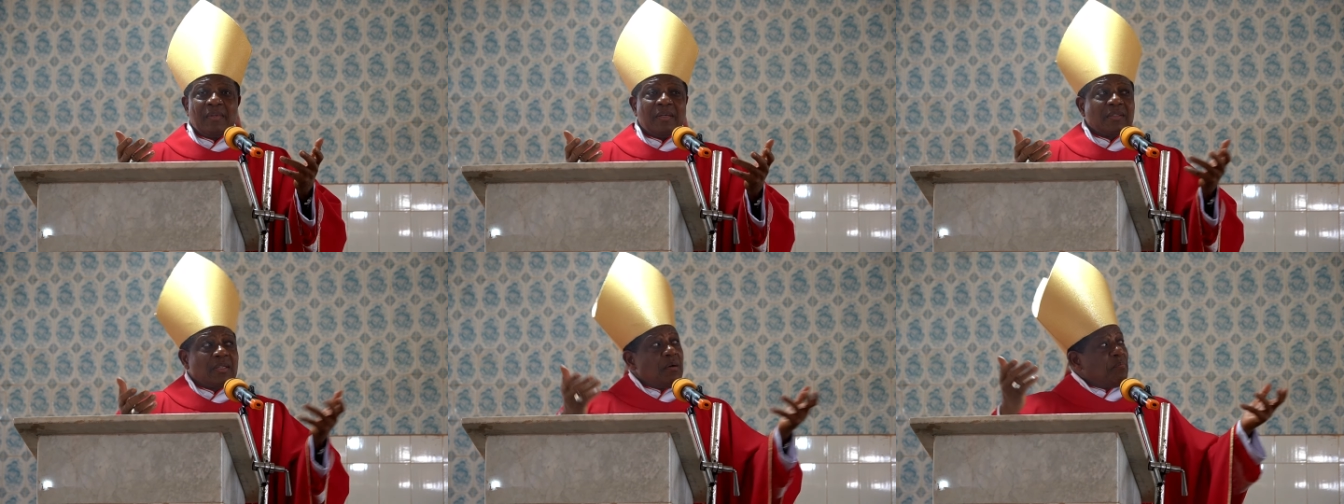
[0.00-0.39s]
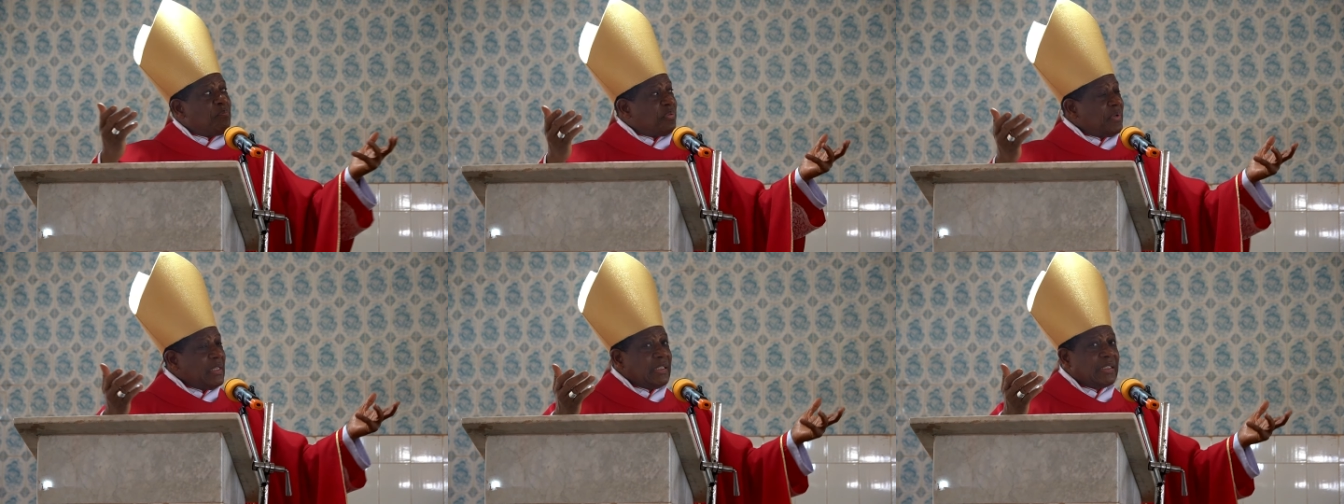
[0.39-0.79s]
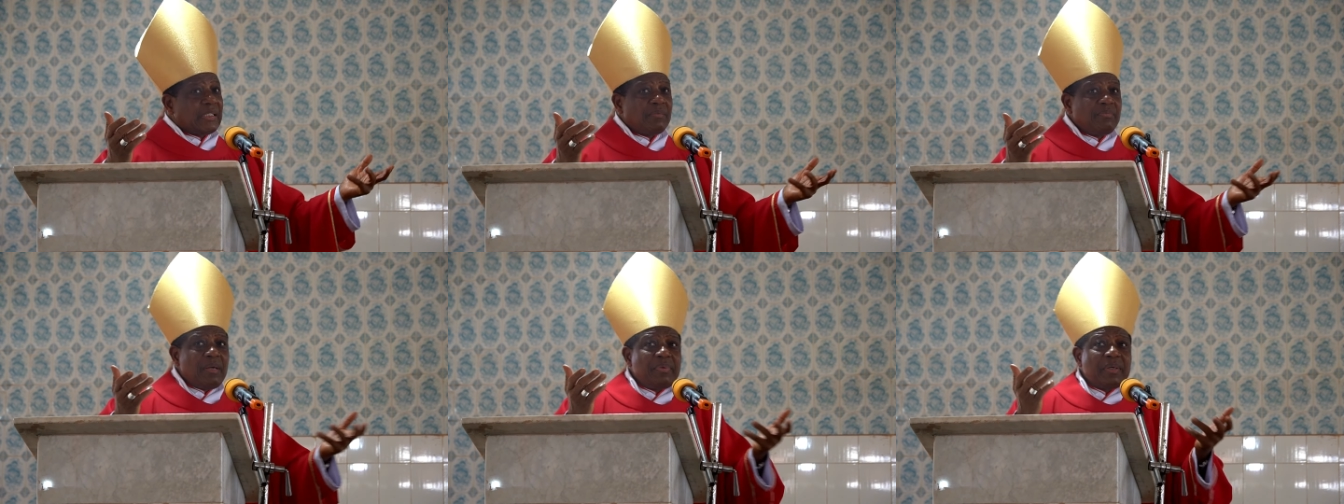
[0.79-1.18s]
Some
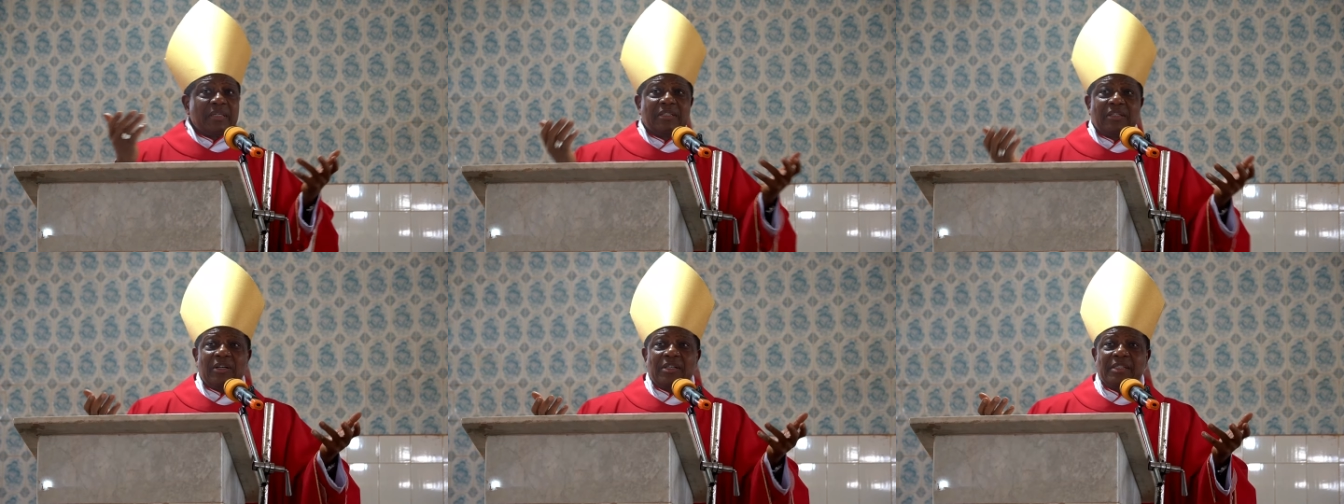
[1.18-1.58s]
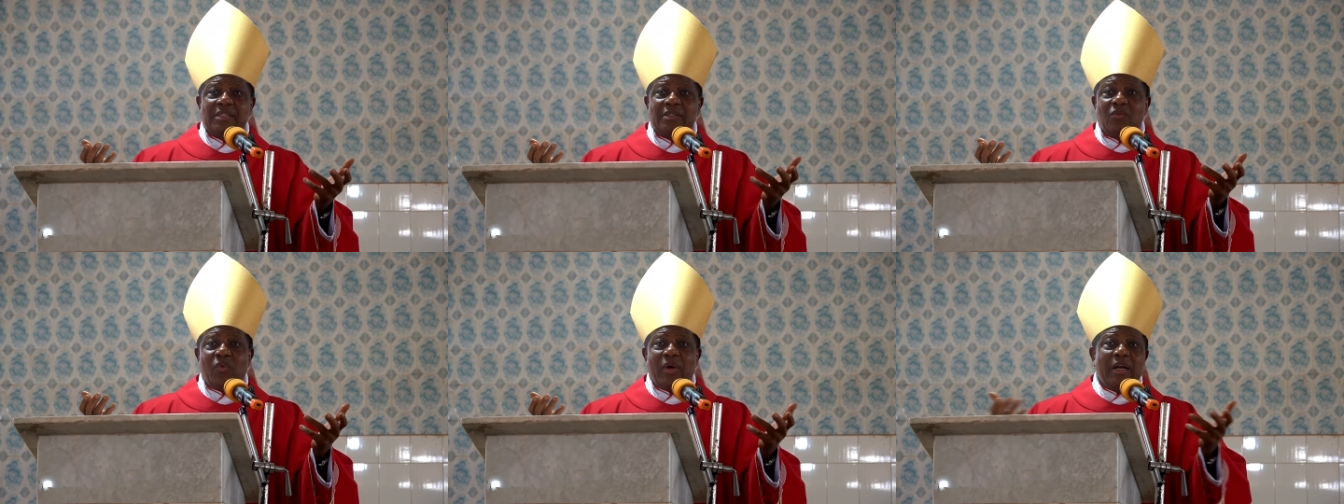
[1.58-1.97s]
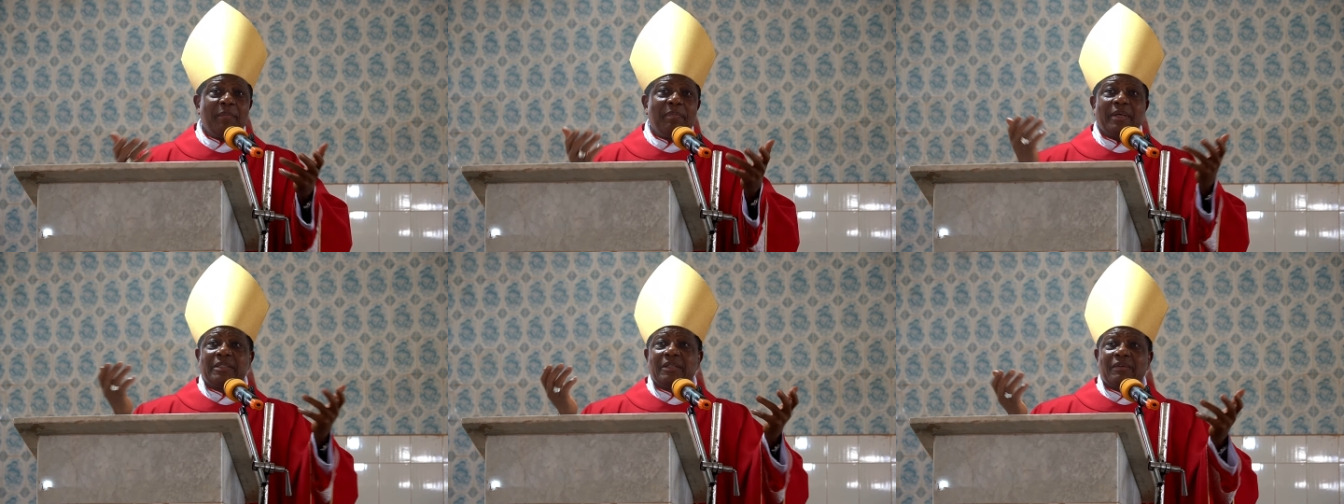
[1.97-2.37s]
priests may be rejoicing when a
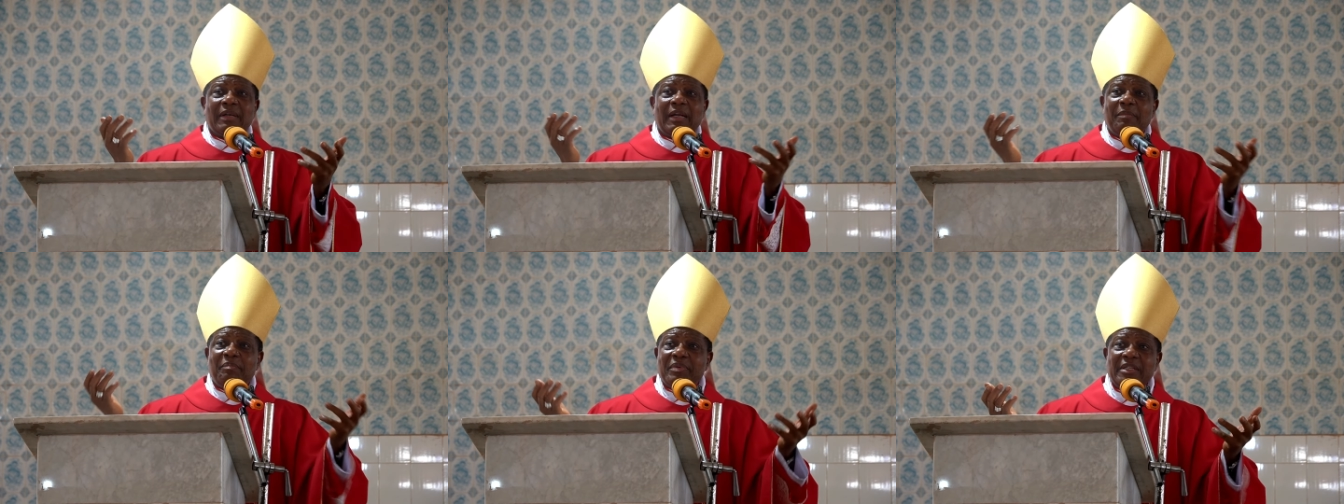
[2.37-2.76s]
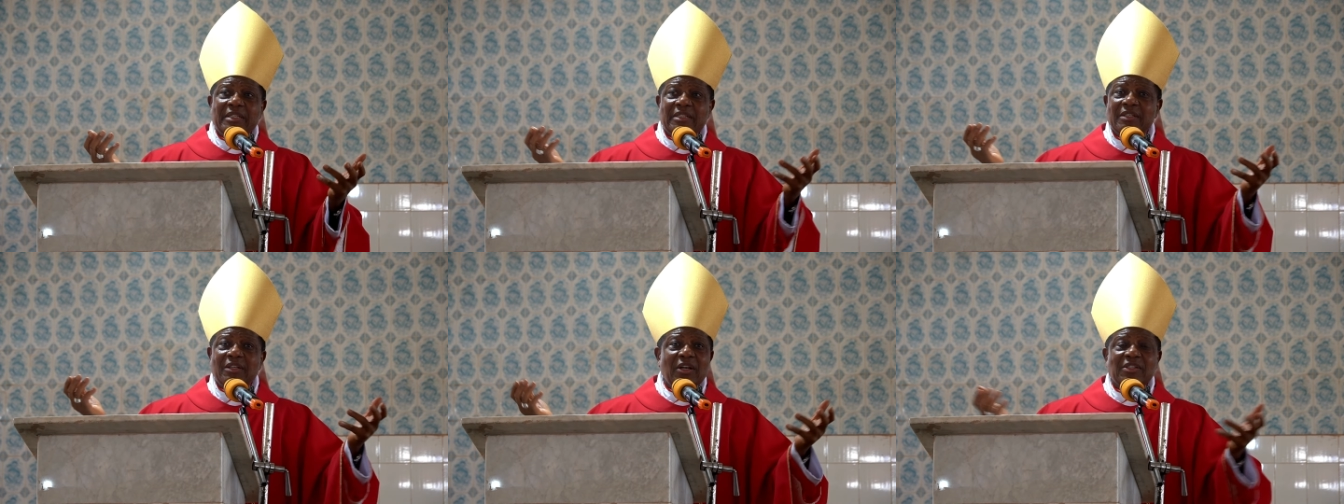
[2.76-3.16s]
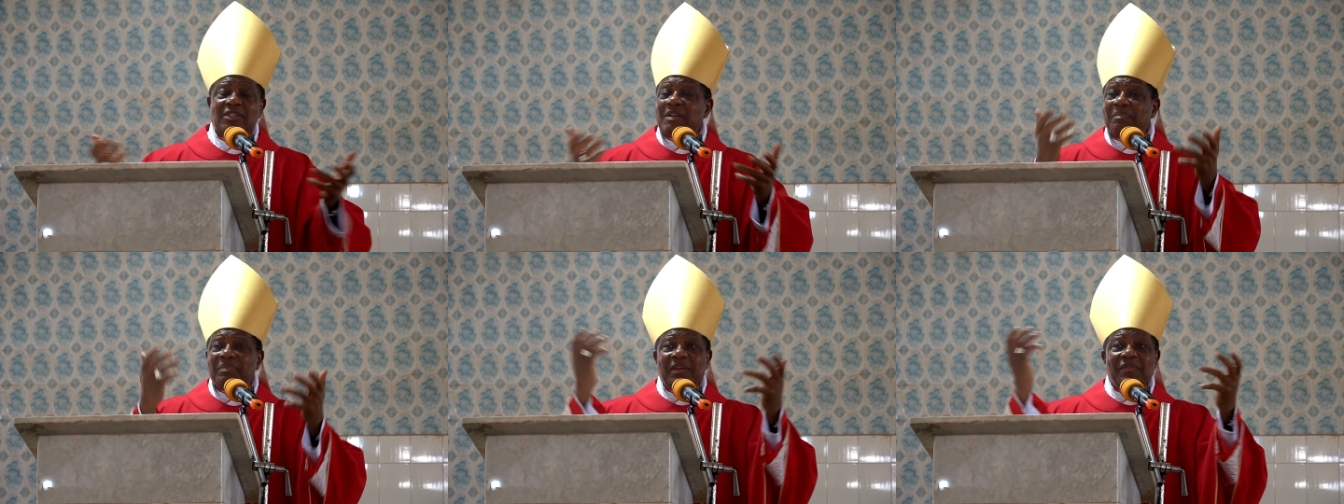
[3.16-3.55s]
particular priest does
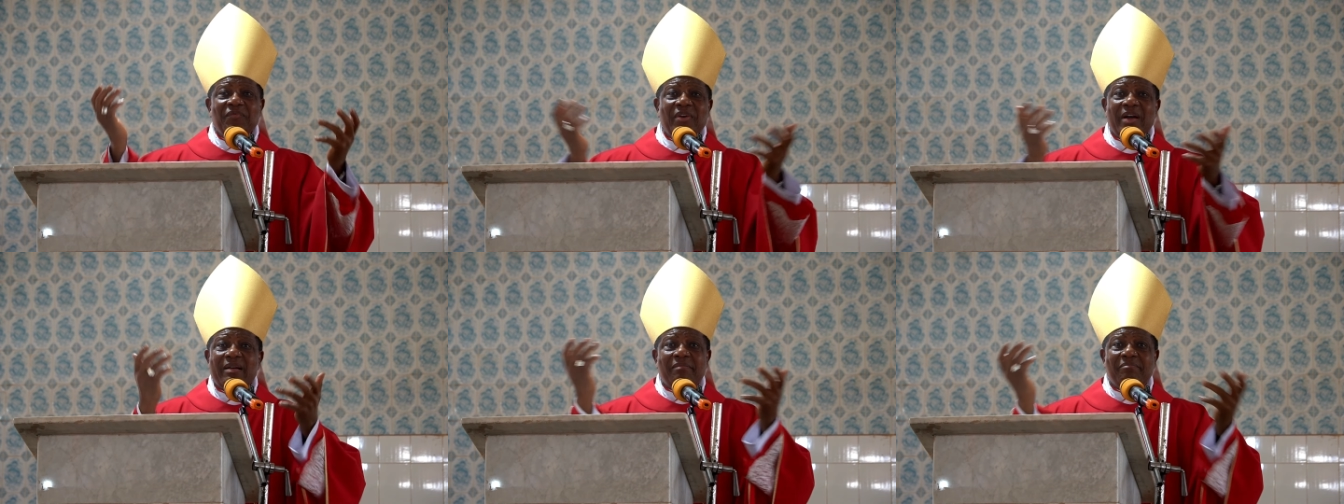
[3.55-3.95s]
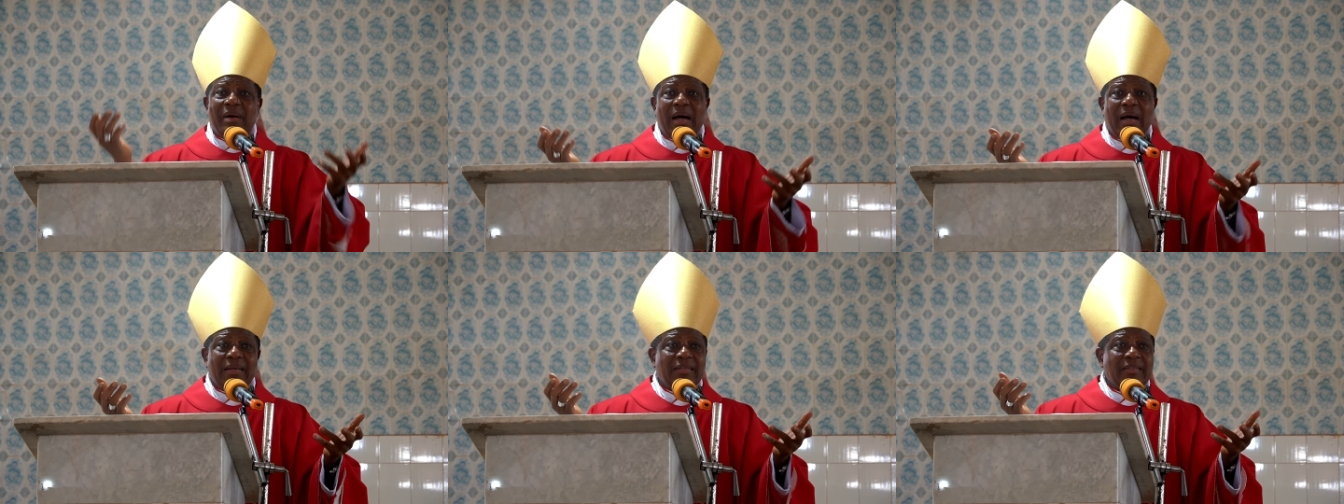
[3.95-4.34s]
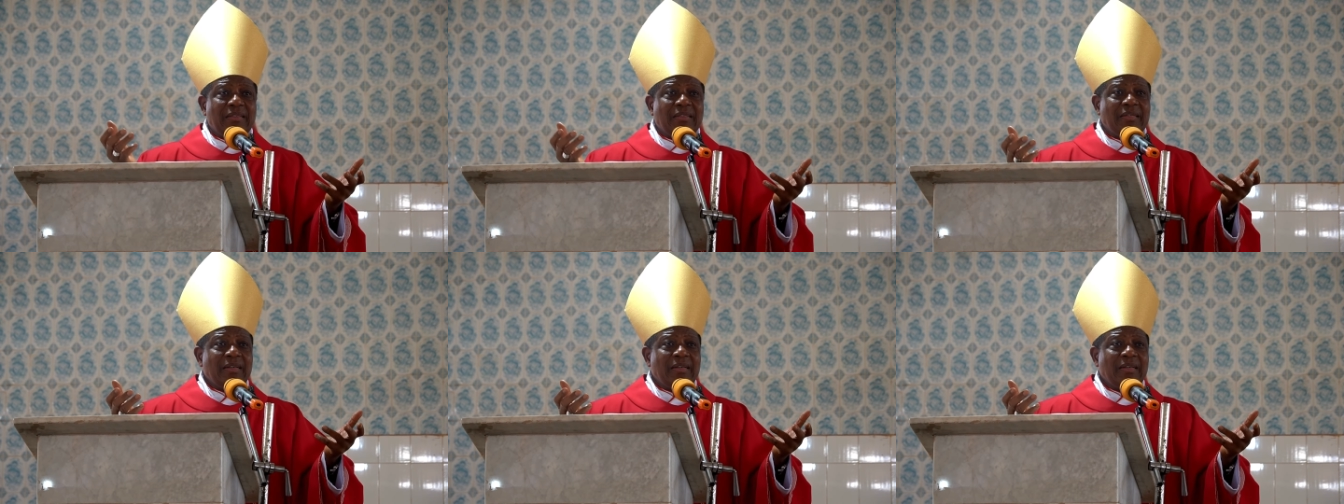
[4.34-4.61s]
something very bad